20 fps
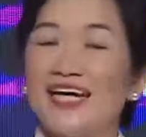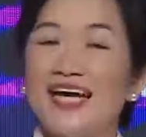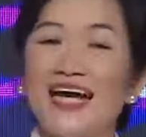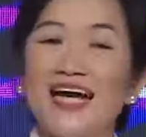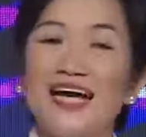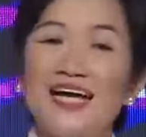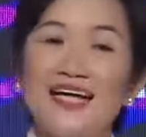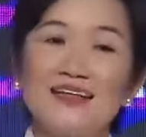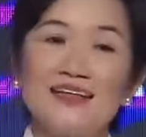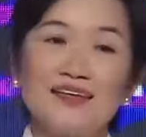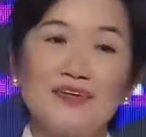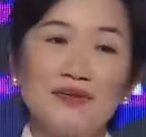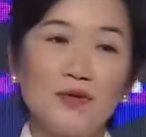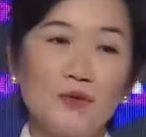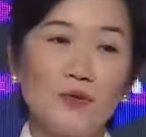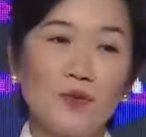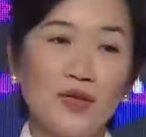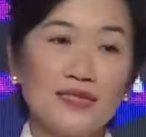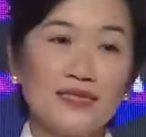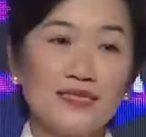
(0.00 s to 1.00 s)
And
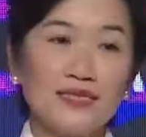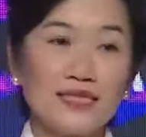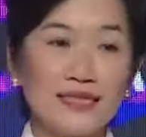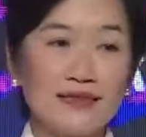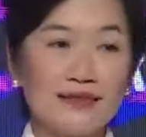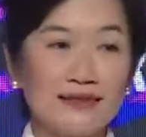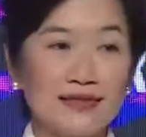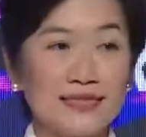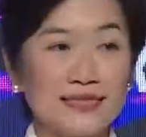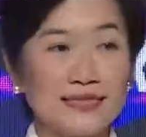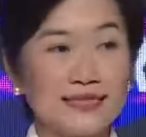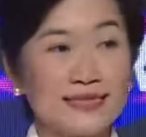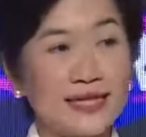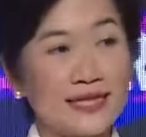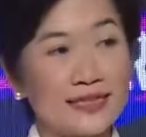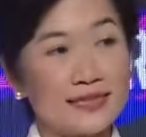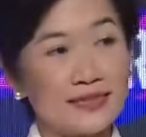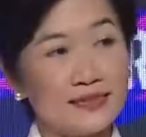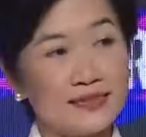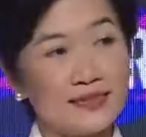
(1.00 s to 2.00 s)
they're ones in the
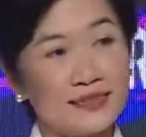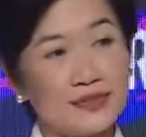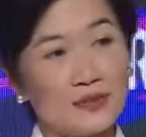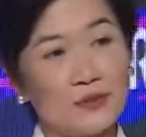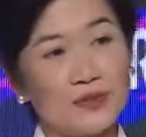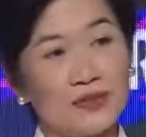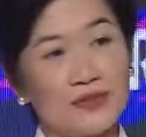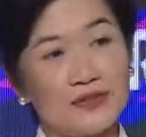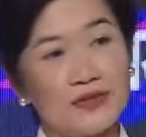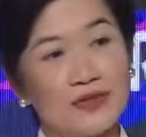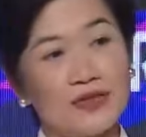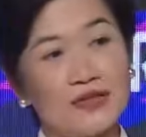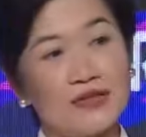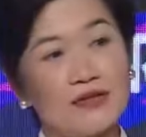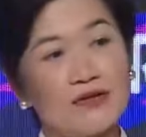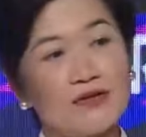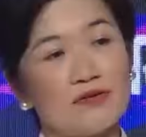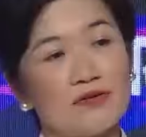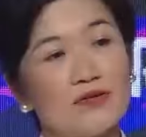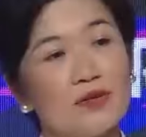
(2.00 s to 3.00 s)
sectors that we think
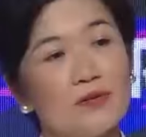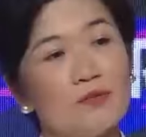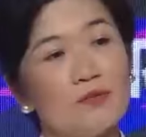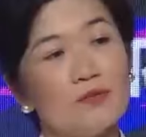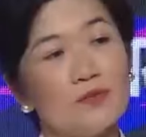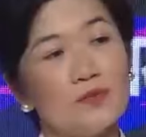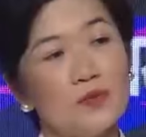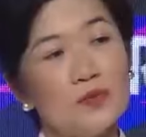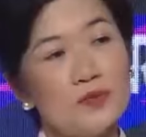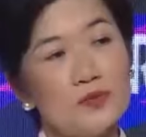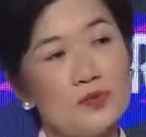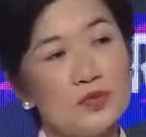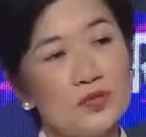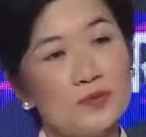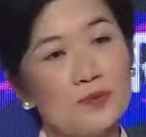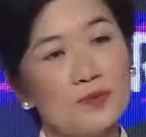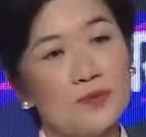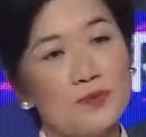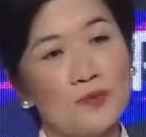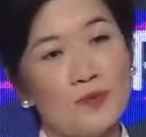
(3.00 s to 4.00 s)
are the most
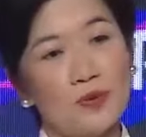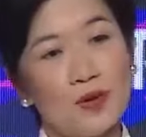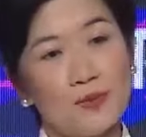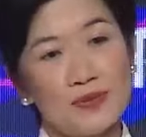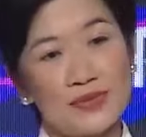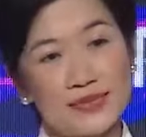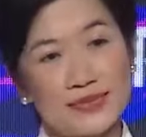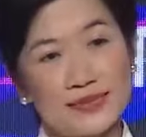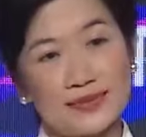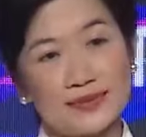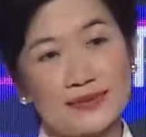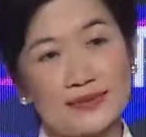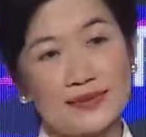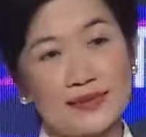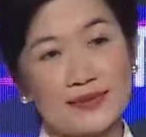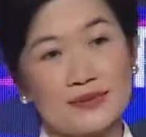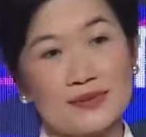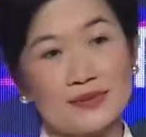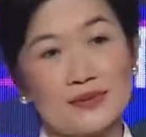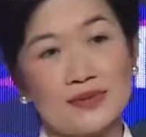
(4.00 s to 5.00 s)
promising
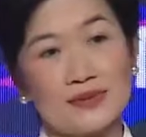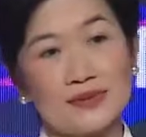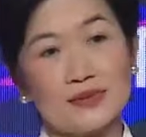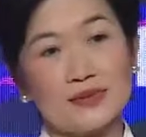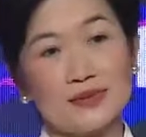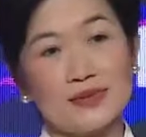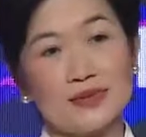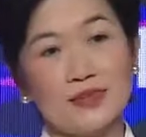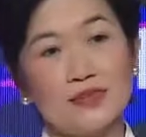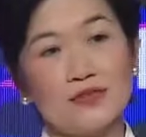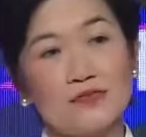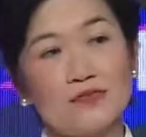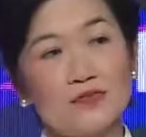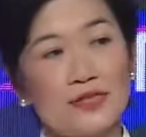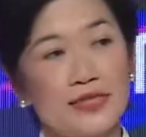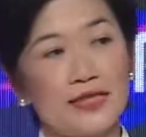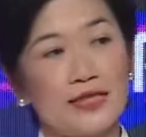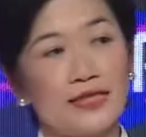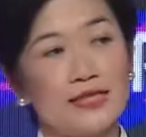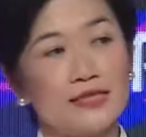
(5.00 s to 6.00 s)
sectors for
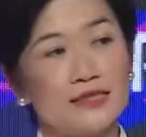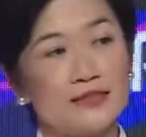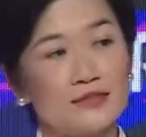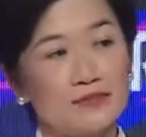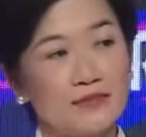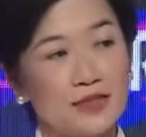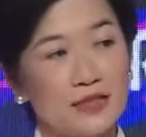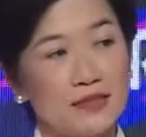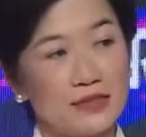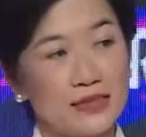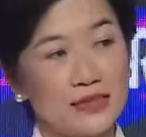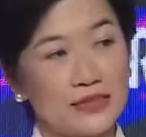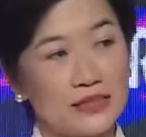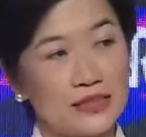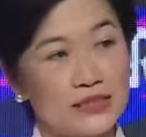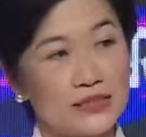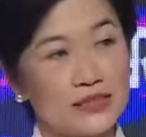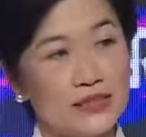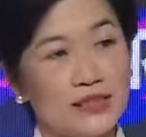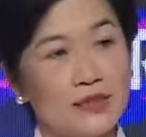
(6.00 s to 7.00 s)
A I to
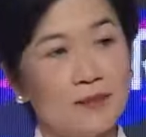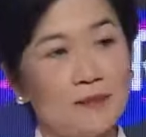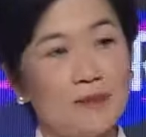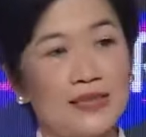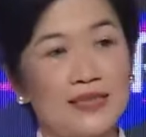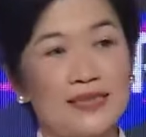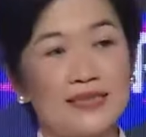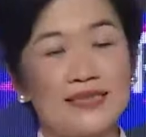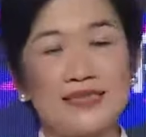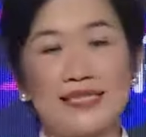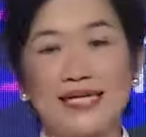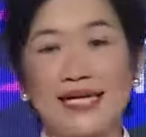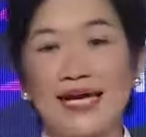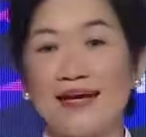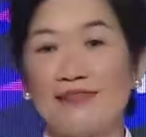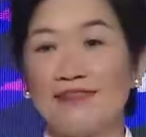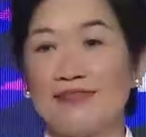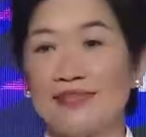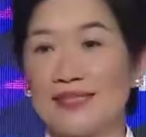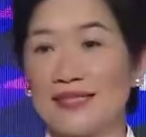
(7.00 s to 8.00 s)
flourish, because they
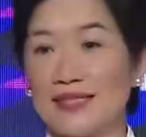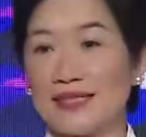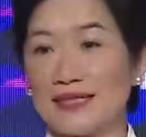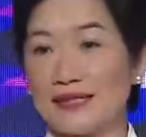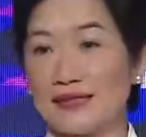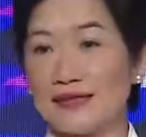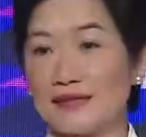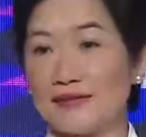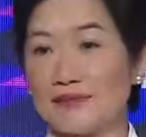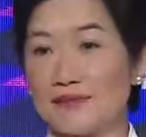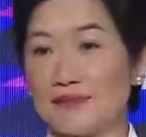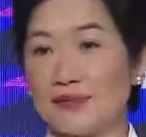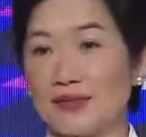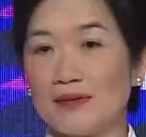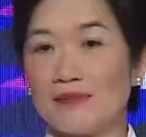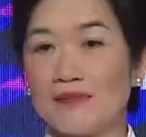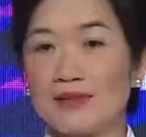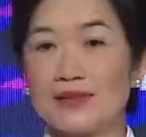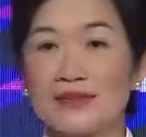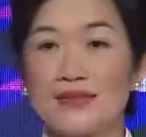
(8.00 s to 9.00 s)
have the data
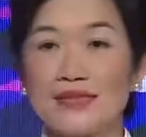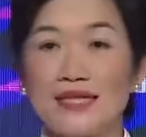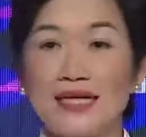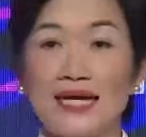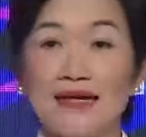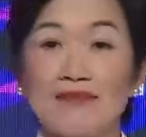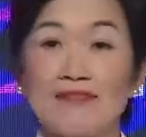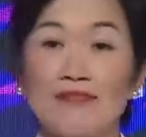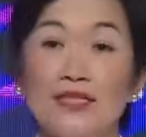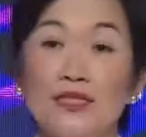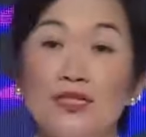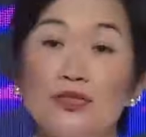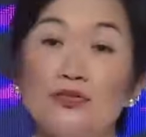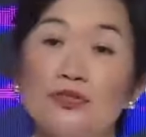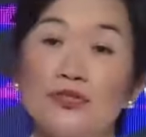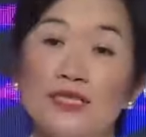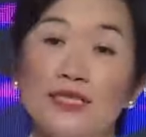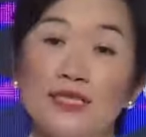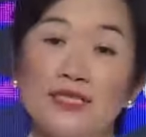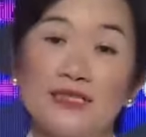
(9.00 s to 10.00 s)
and because they have the
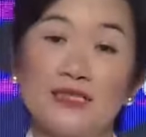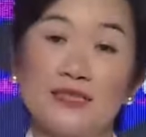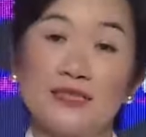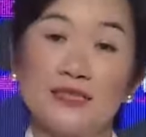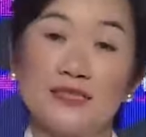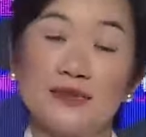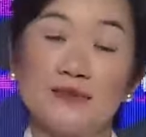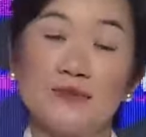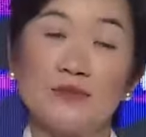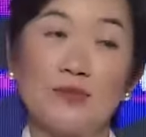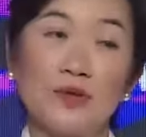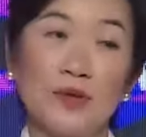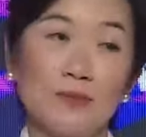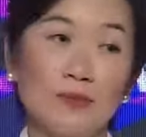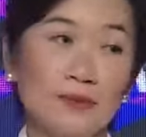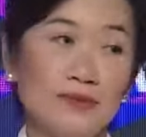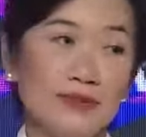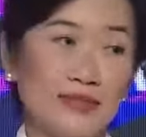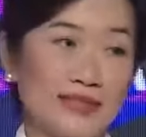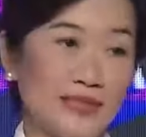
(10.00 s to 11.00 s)
use cases and
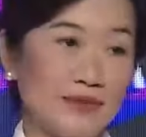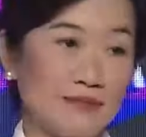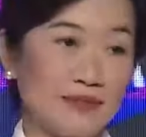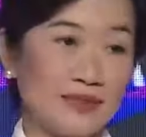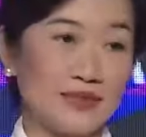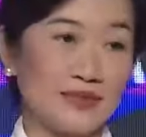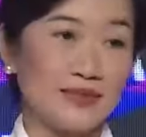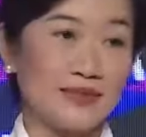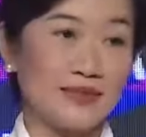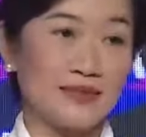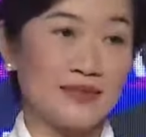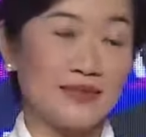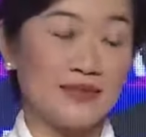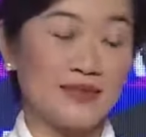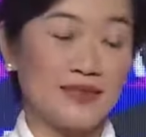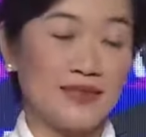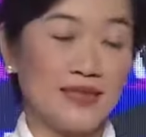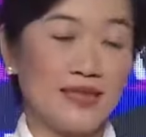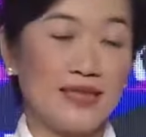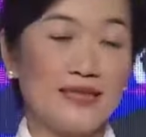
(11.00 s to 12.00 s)
problem statements.
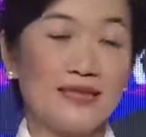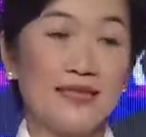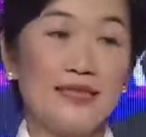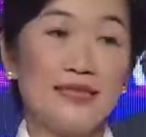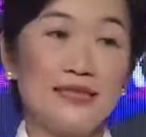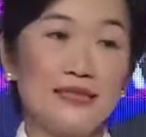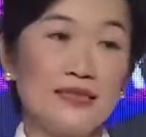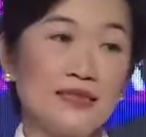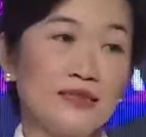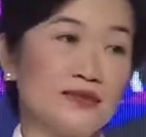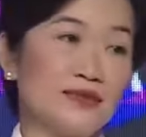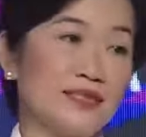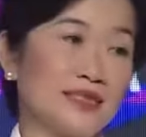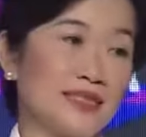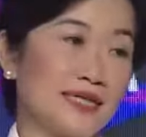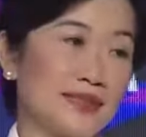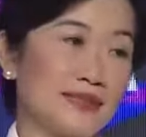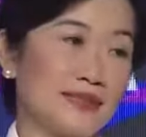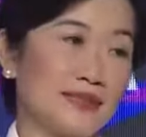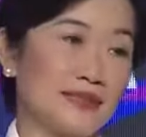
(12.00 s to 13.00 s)
And these include
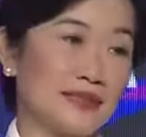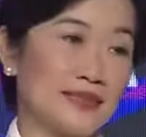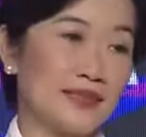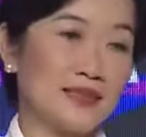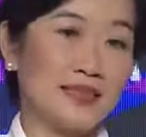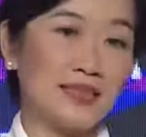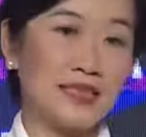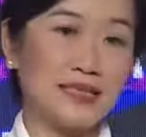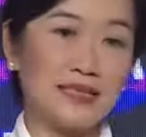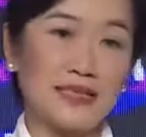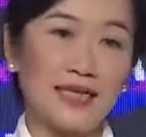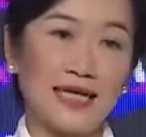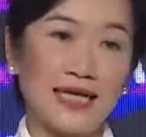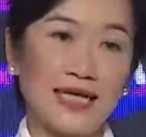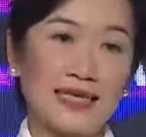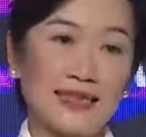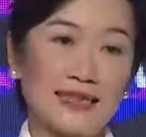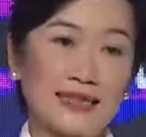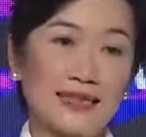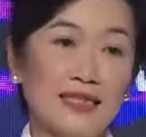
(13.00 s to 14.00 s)
sectors such
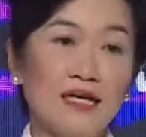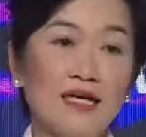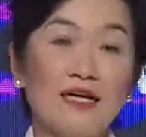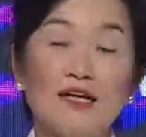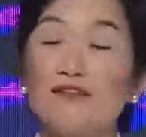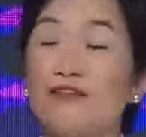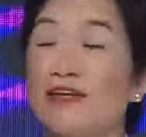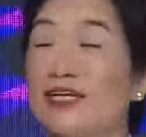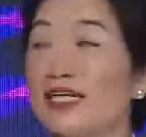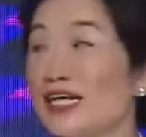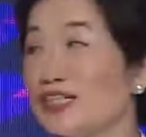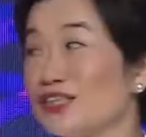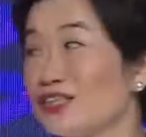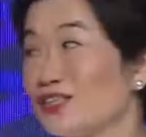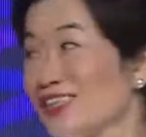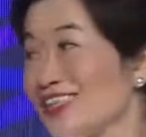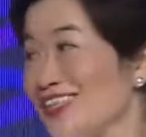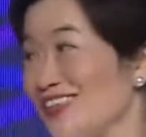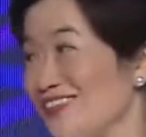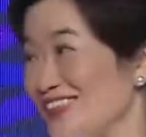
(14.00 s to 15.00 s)
as
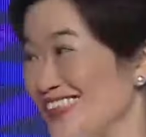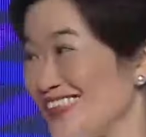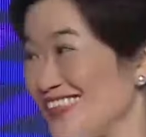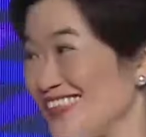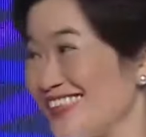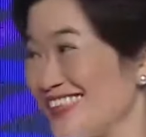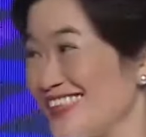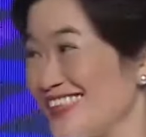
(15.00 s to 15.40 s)
financial services.